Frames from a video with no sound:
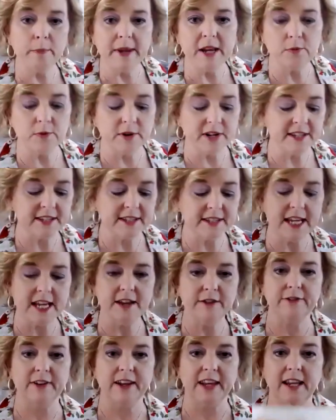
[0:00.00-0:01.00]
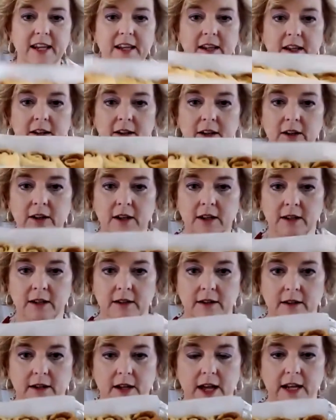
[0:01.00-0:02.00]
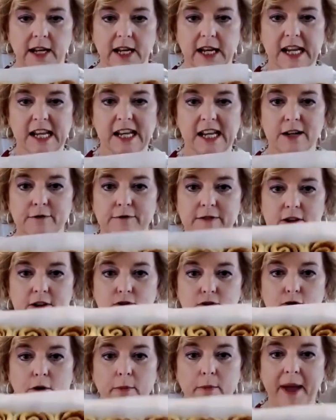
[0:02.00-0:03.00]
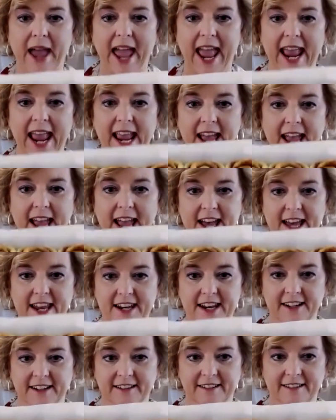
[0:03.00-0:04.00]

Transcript: be receiving an oh, individual wow. pan.